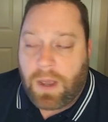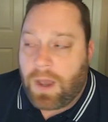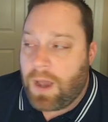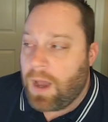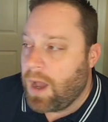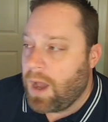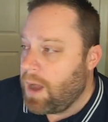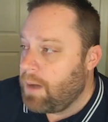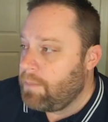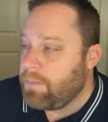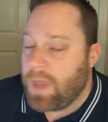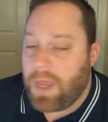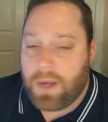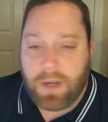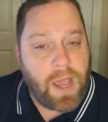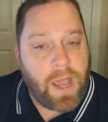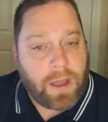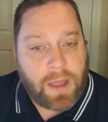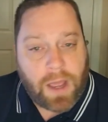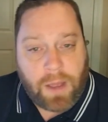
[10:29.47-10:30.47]
And
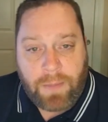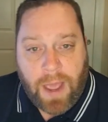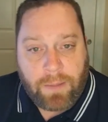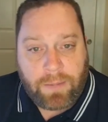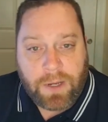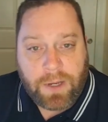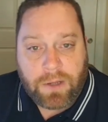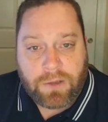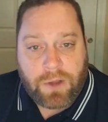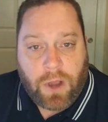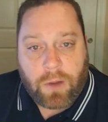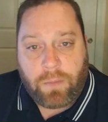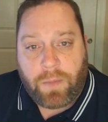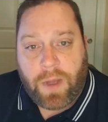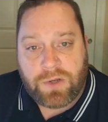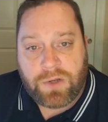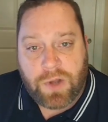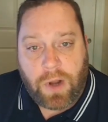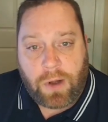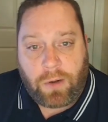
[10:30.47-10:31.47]
yeah, I'm happy to talk
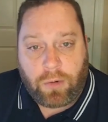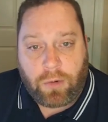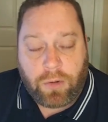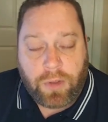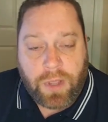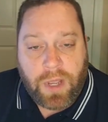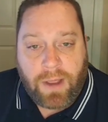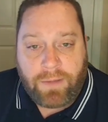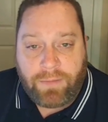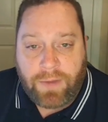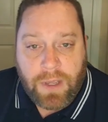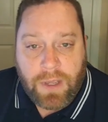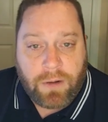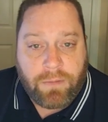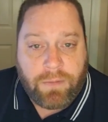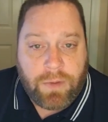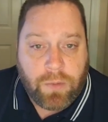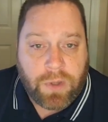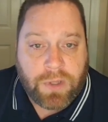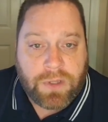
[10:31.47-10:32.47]
about general NIV
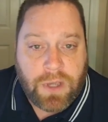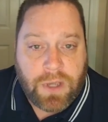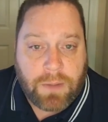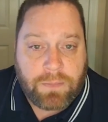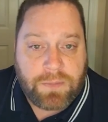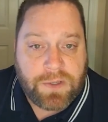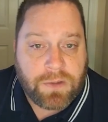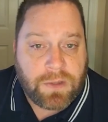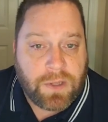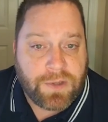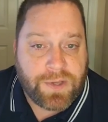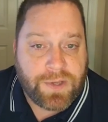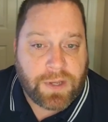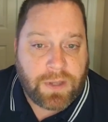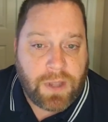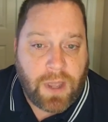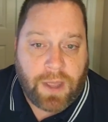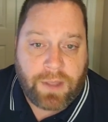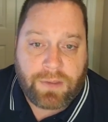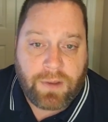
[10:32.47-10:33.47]
interviewing tips and things like
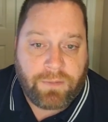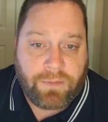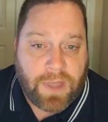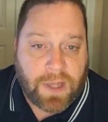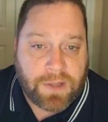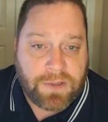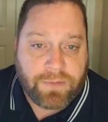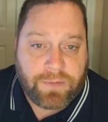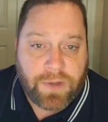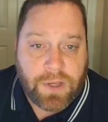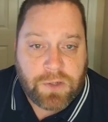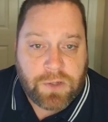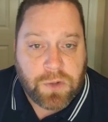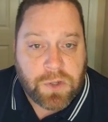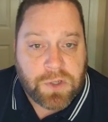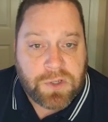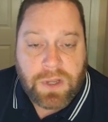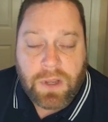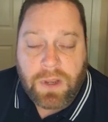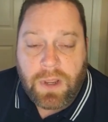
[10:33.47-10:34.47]
that if that's of
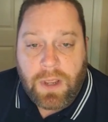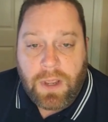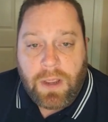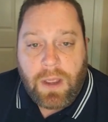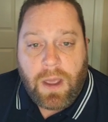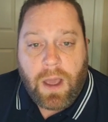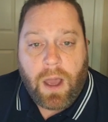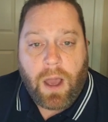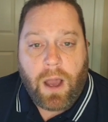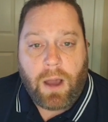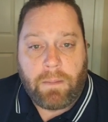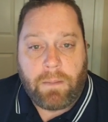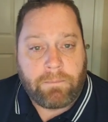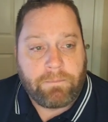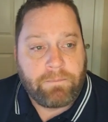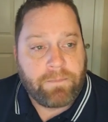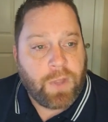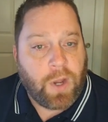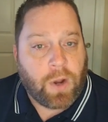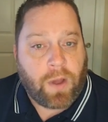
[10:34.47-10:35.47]
interest.
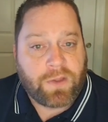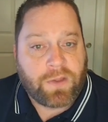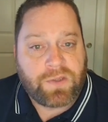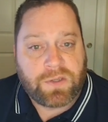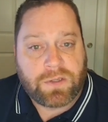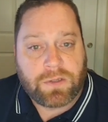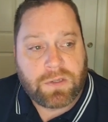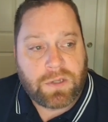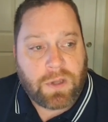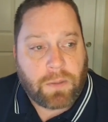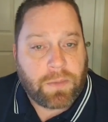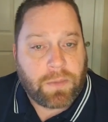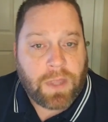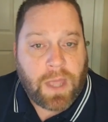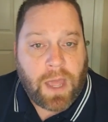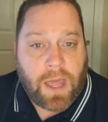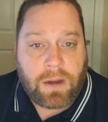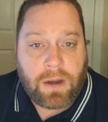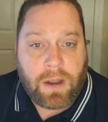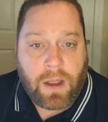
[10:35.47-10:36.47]
It's something
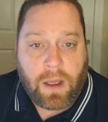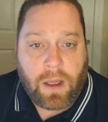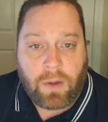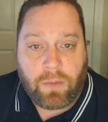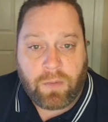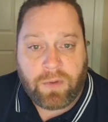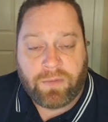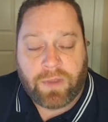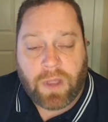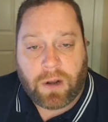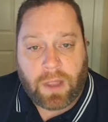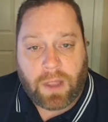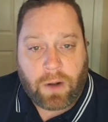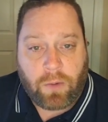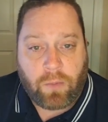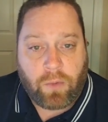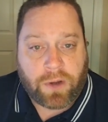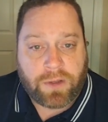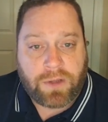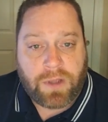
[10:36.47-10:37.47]
that we've done a lot
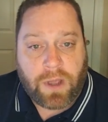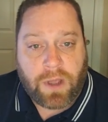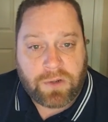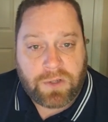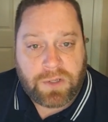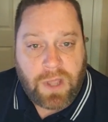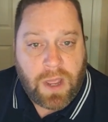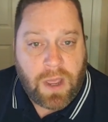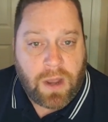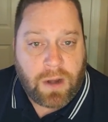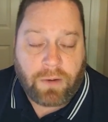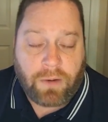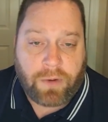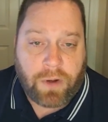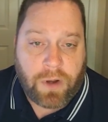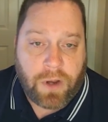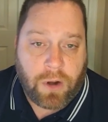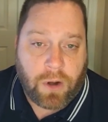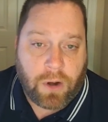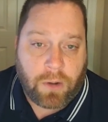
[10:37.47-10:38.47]
of work to understand
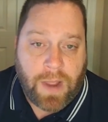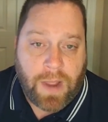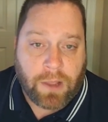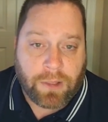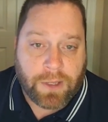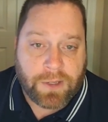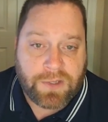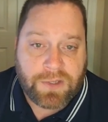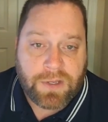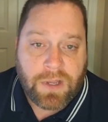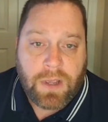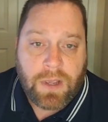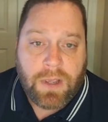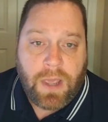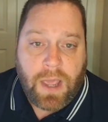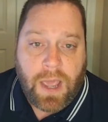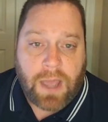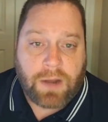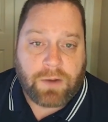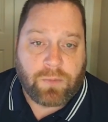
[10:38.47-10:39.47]
over here at Boundless,
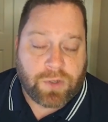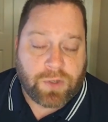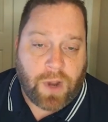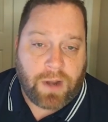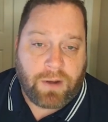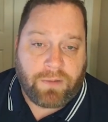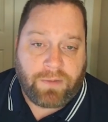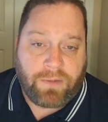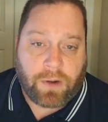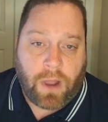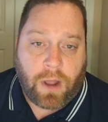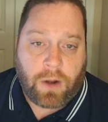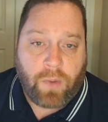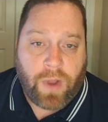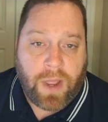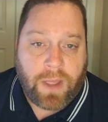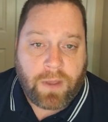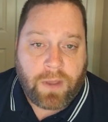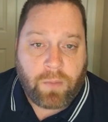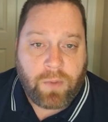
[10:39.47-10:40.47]
and we're trying to figure out a
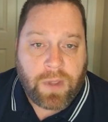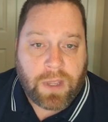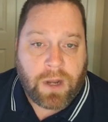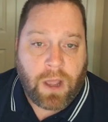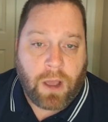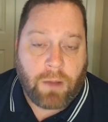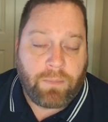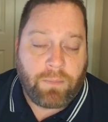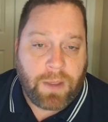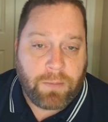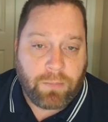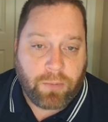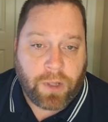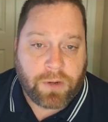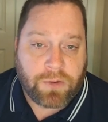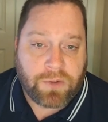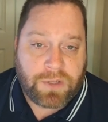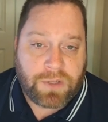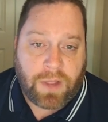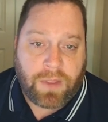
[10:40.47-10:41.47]
way that we can help people
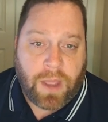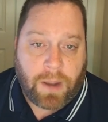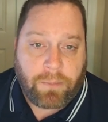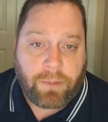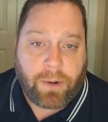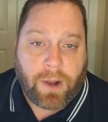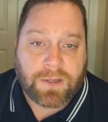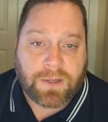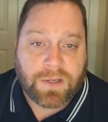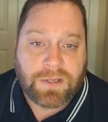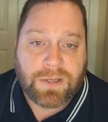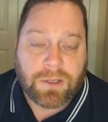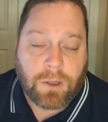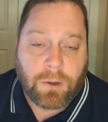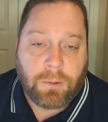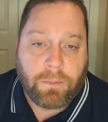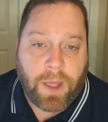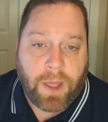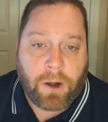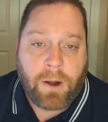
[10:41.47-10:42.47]
understand that process a
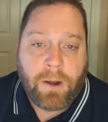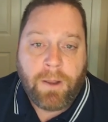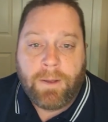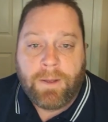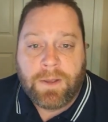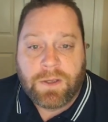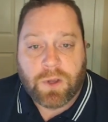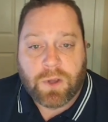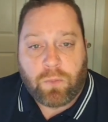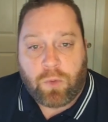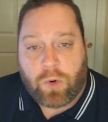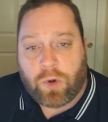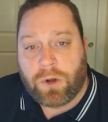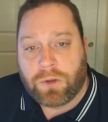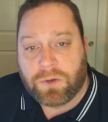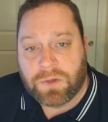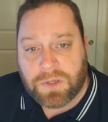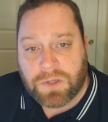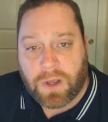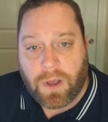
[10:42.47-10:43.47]
little better. So more
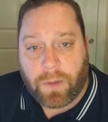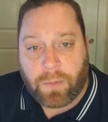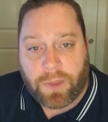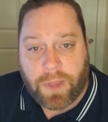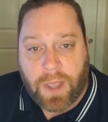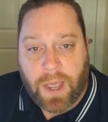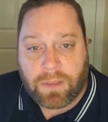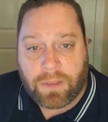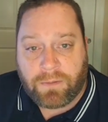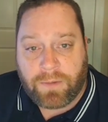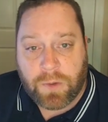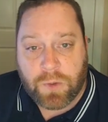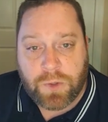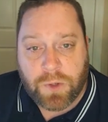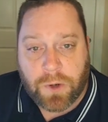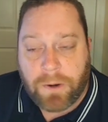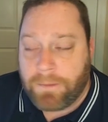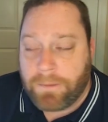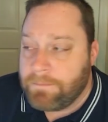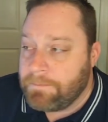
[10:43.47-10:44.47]
news to come on that in the future.